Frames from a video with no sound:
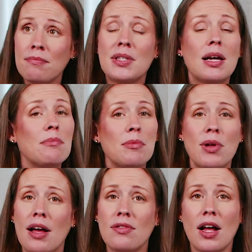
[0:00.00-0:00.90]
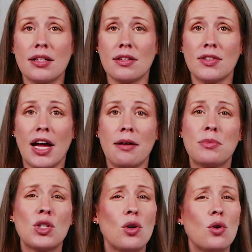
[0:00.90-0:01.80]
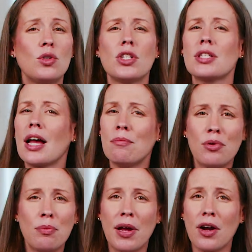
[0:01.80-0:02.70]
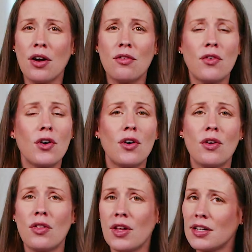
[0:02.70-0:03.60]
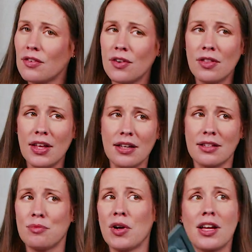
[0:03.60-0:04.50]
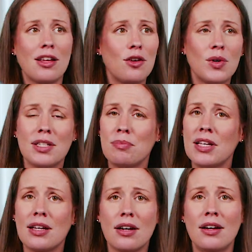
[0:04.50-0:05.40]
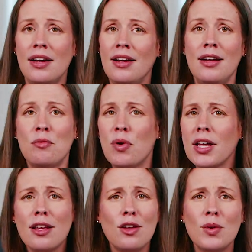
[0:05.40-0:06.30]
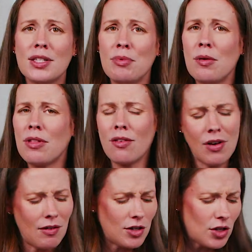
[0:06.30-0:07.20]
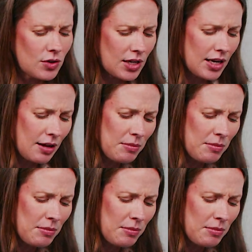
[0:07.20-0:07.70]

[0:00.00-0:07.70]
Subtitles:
Some people have lots of time. So just come prepared for the different things. Bring a USB with your favorite shows on it.